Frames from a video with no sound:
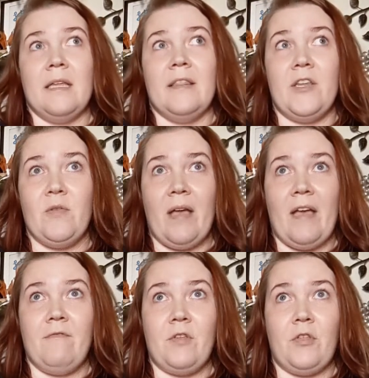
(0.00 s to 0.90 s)
Then you
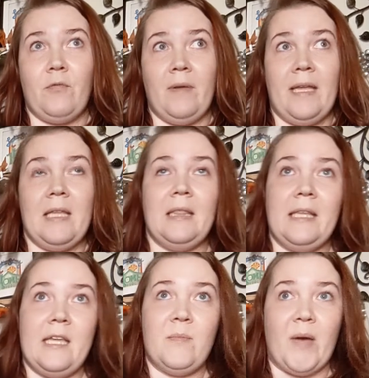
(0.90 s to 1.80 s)
have the 3
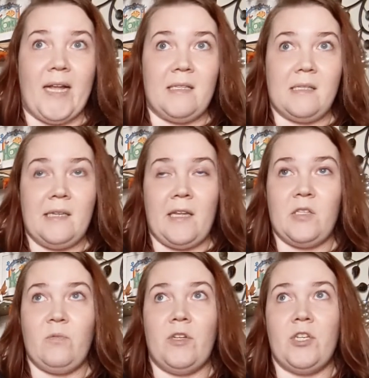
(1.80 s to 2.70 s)
lean Biden
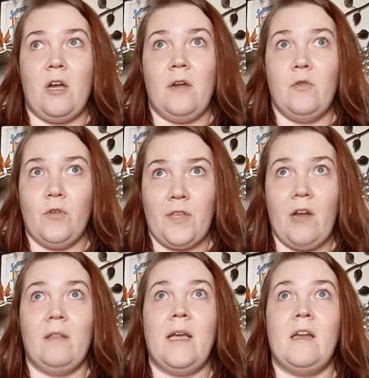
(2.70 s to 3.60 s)
states, which are North
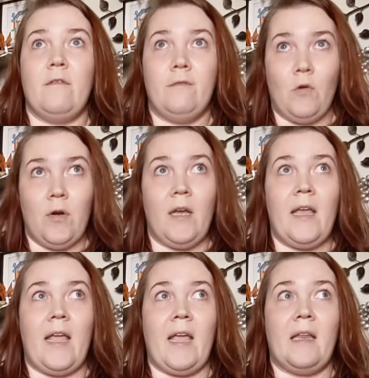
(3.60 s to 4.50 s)
Carolina, Florida,
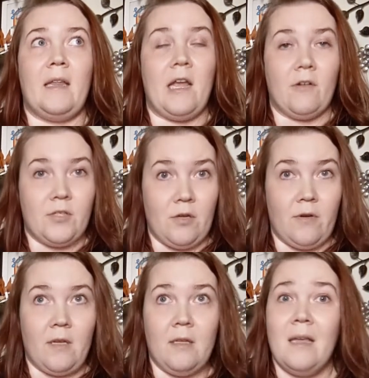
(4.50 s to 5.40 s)
and
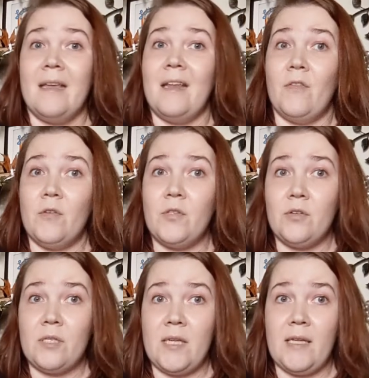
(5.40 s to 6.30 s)
Arizona. Now, those
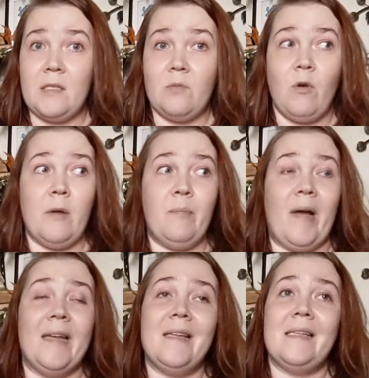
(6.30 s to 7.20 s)
are states where
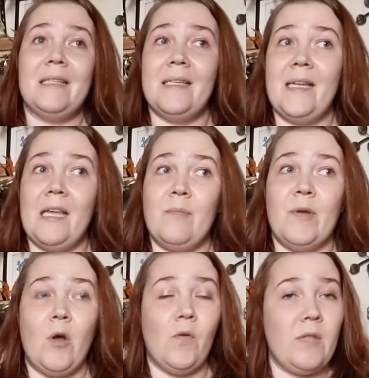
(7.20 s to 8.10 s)
Biden is leading,
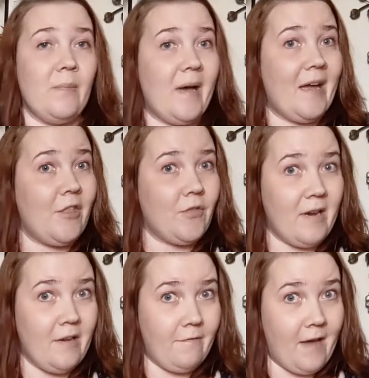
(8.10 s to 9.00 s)
but only by
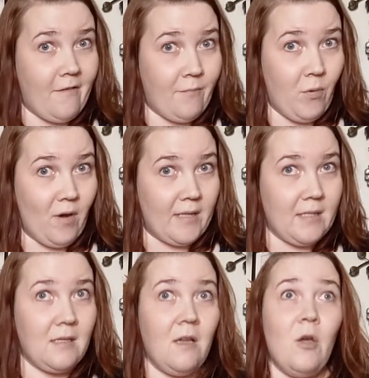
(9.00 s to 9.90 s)
3 to 5
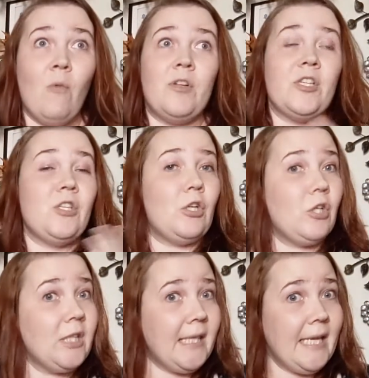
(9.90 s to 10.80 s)
points, which is a
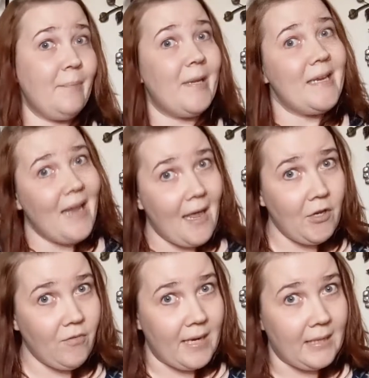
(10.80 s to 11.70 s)
good lead, but not a
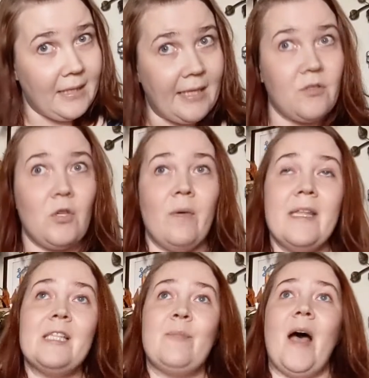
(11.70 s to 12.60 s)
great lead. So it
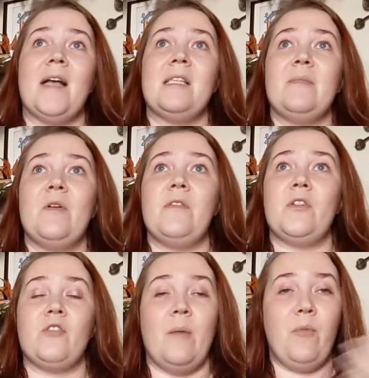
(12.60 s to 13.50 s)
is possible
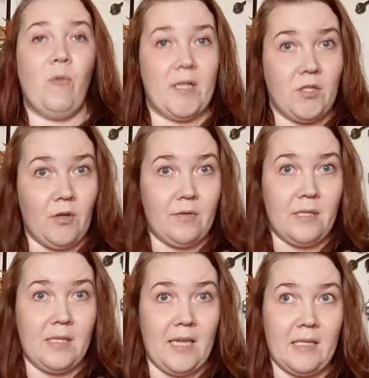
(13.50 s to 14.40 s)
that Trump wins those
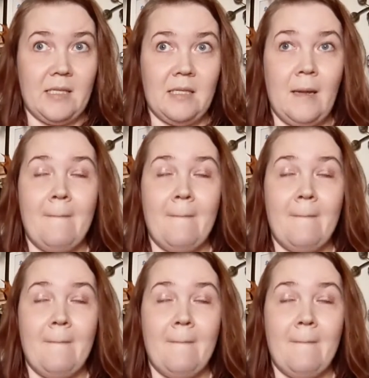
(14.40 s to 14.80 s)
states.